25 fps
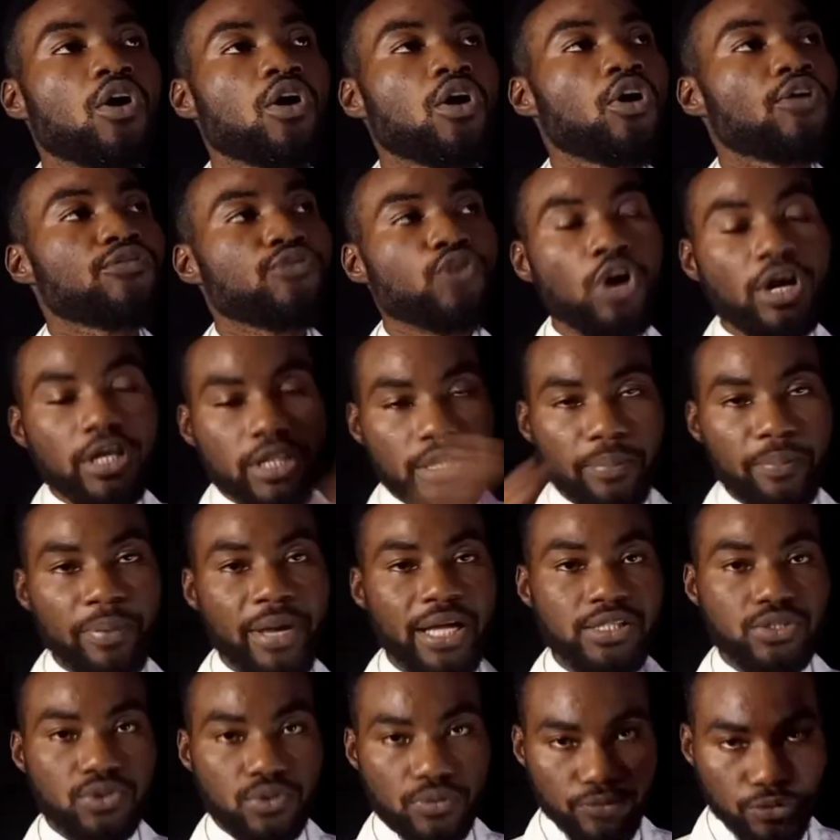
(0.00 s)
Of all the
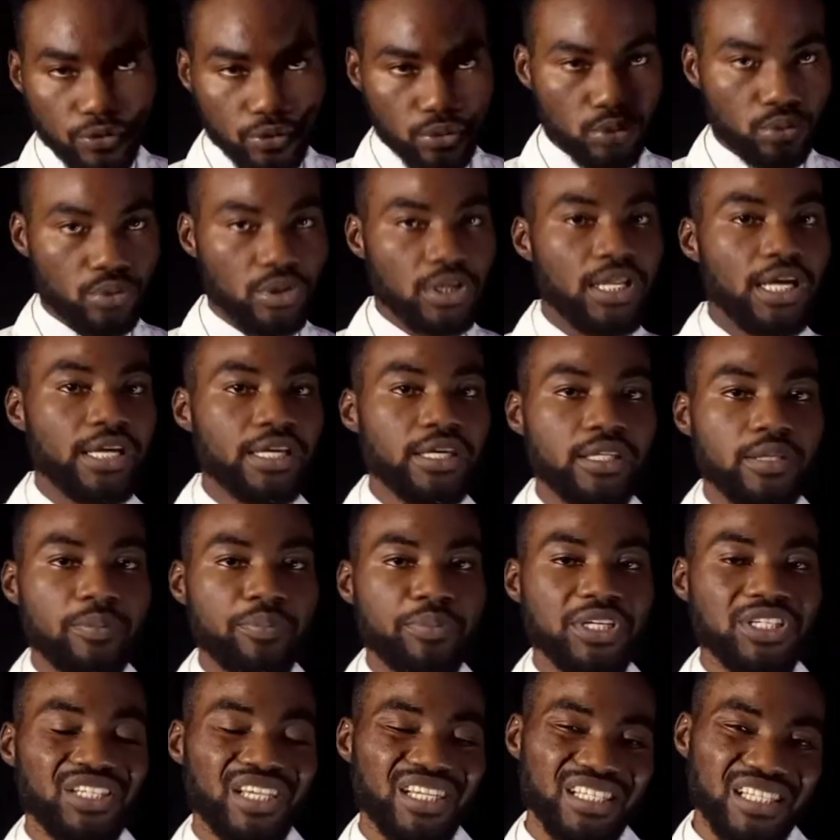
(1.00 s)
parts of clerking the
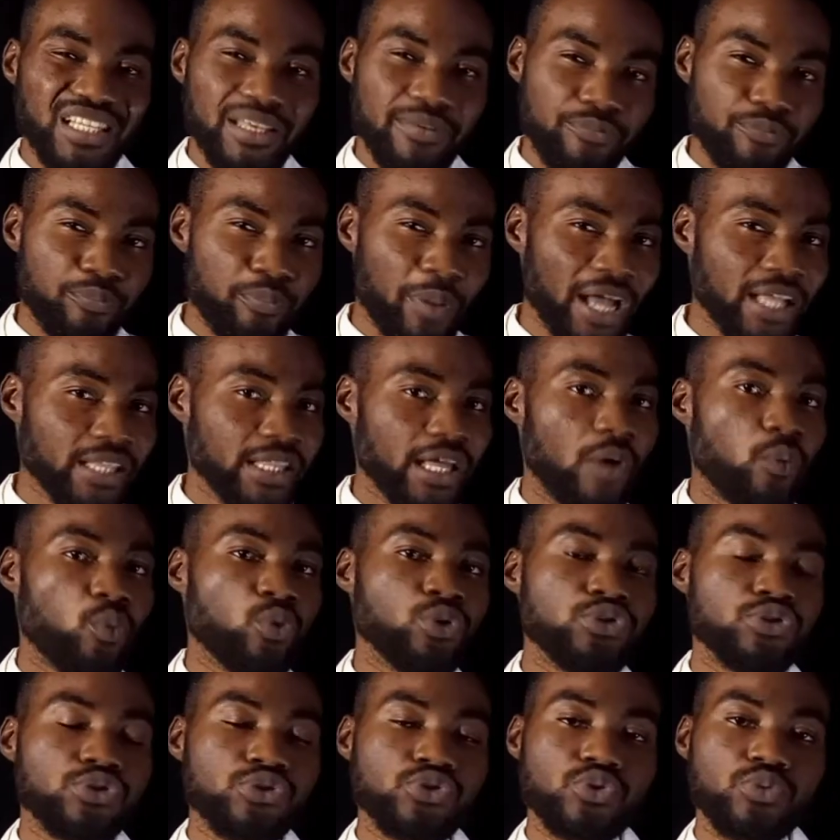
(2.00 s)
patient, the part I
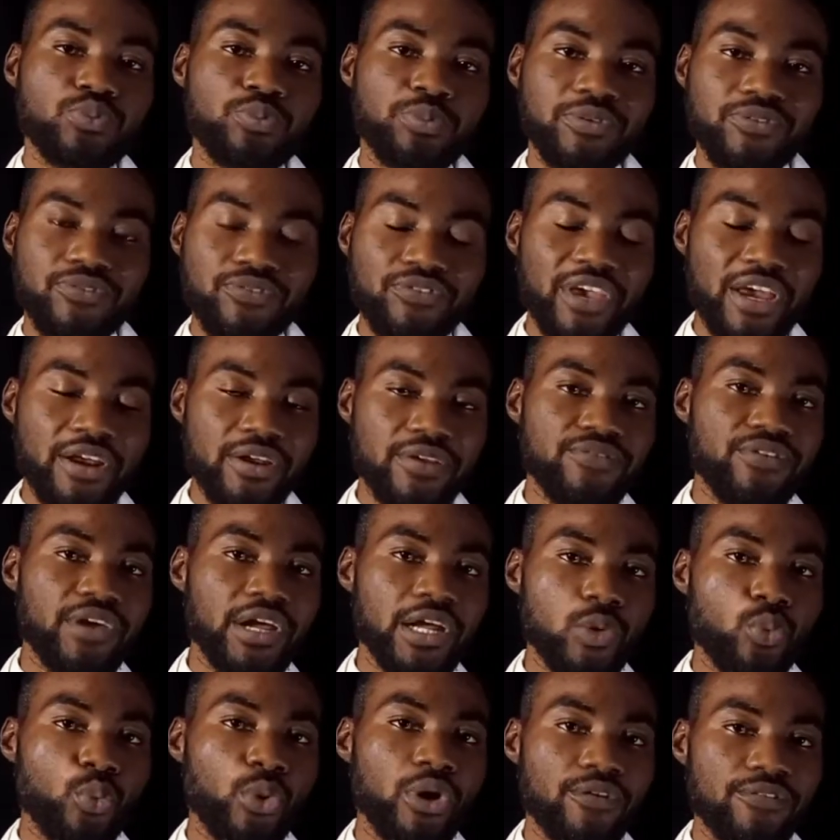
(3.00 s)
want you to be very,
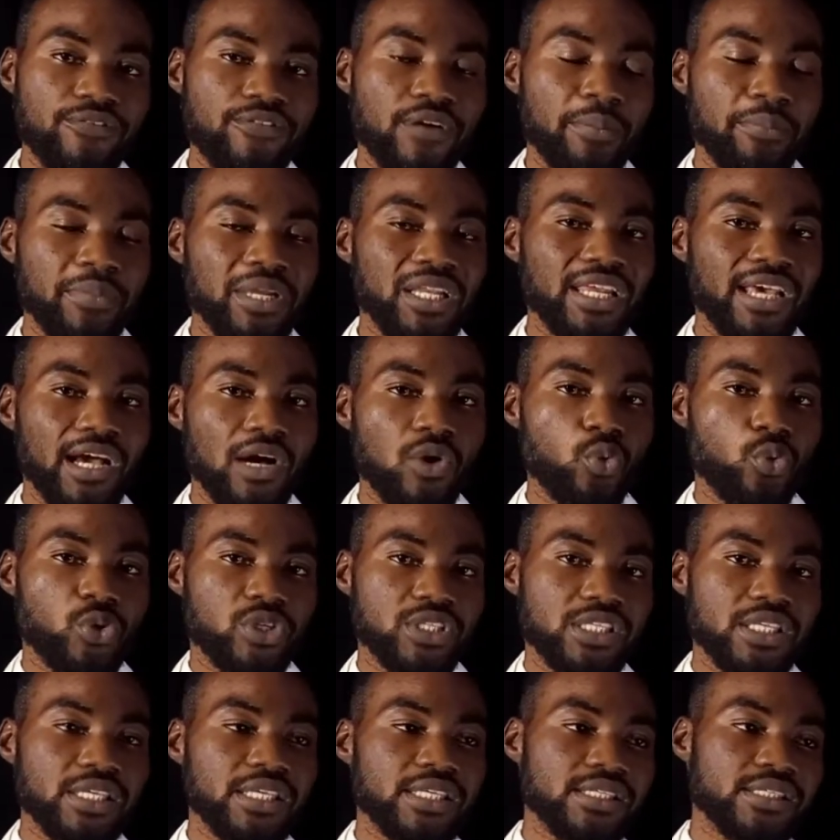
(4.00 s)
very well familiar
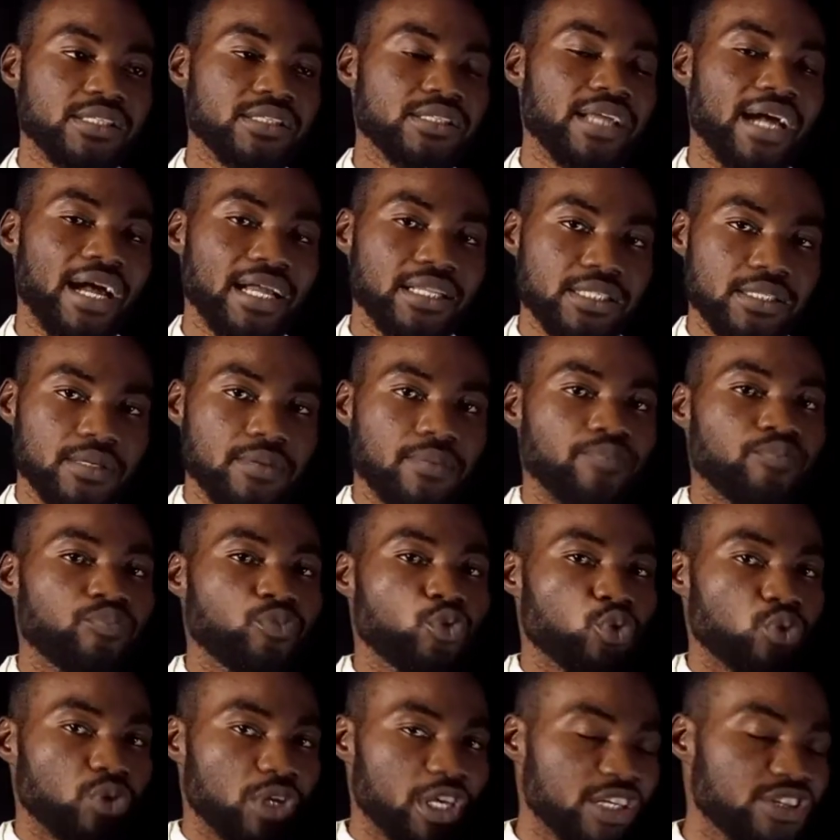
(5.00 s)
with is that
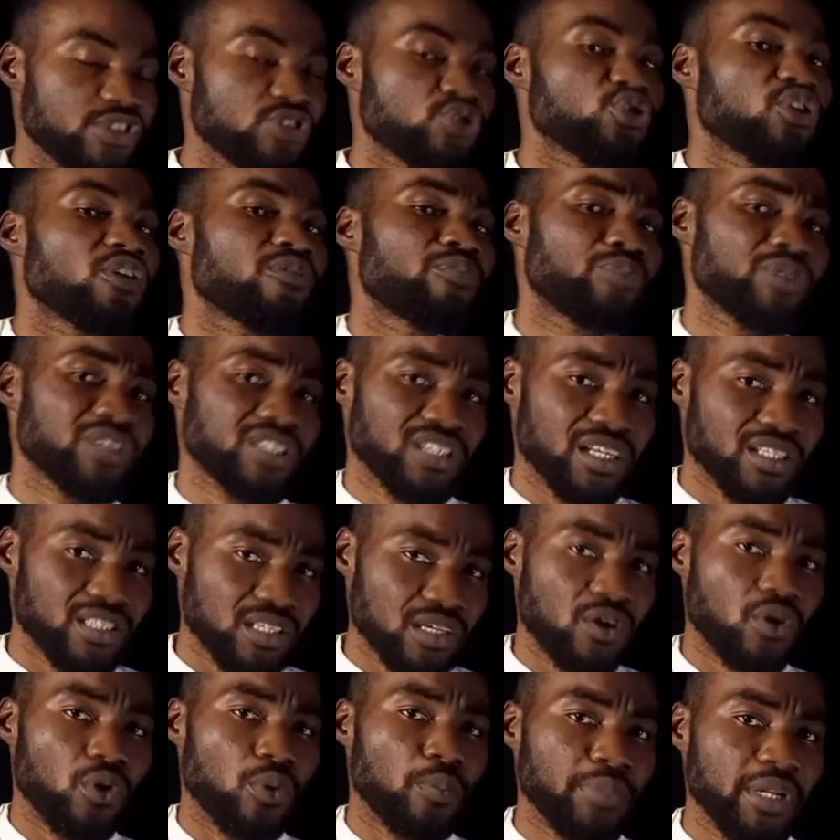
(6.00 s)
history of
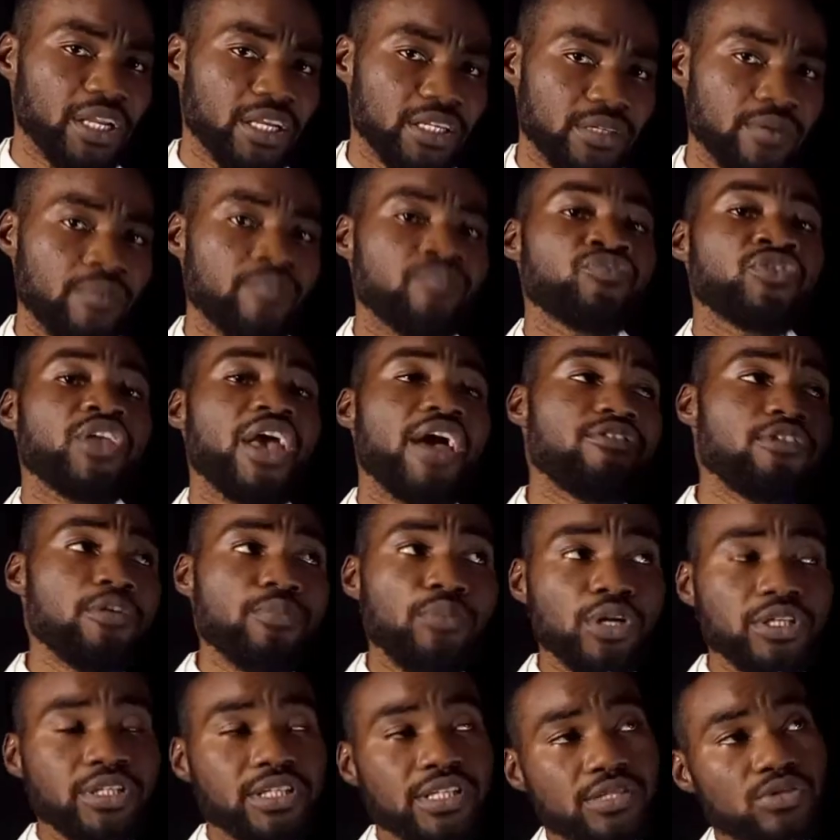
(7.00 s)
presenting complaint.
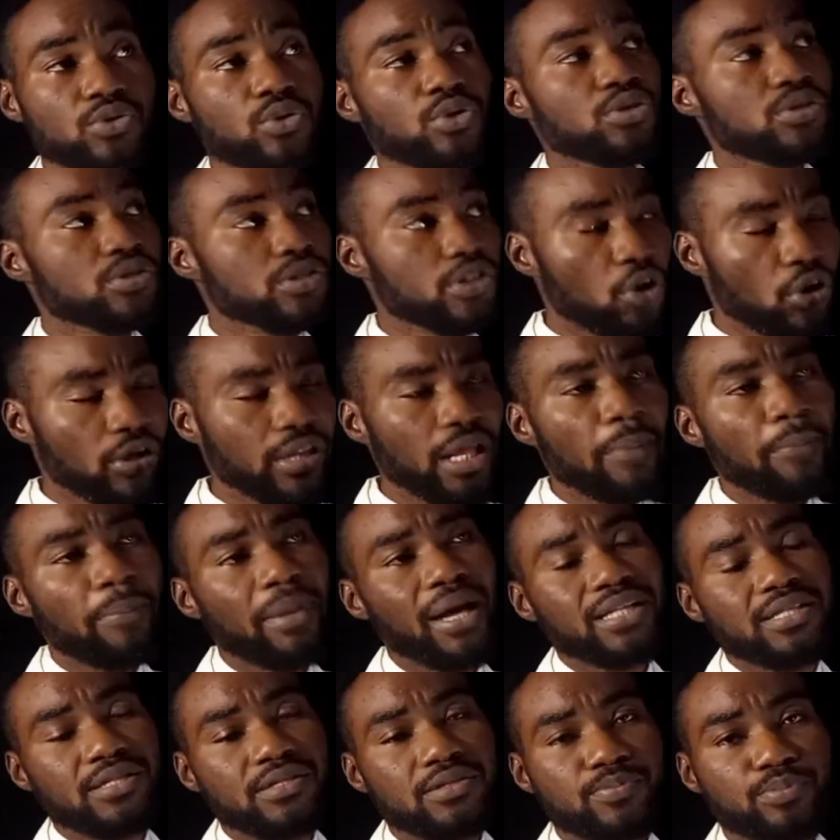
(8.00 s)
Everybody is going to. The other
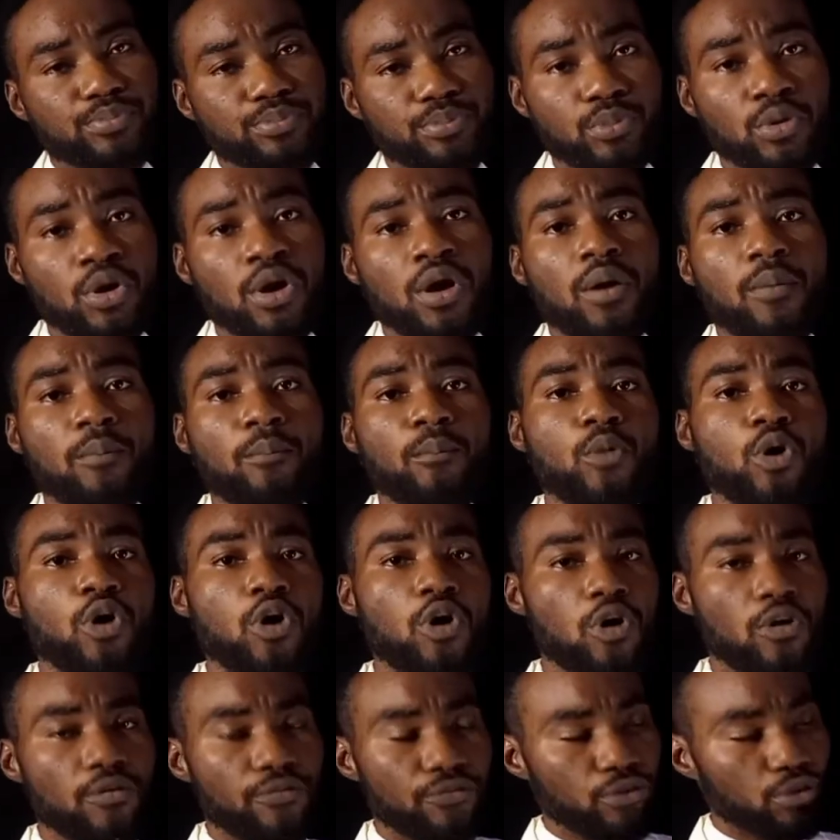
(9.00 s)
part is
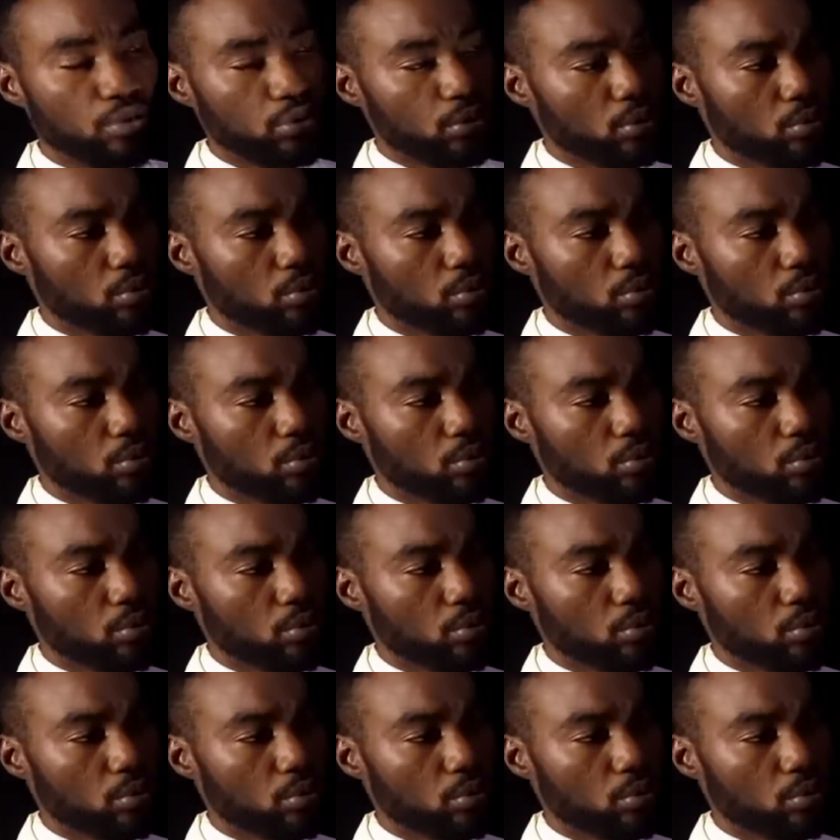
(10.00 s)
more of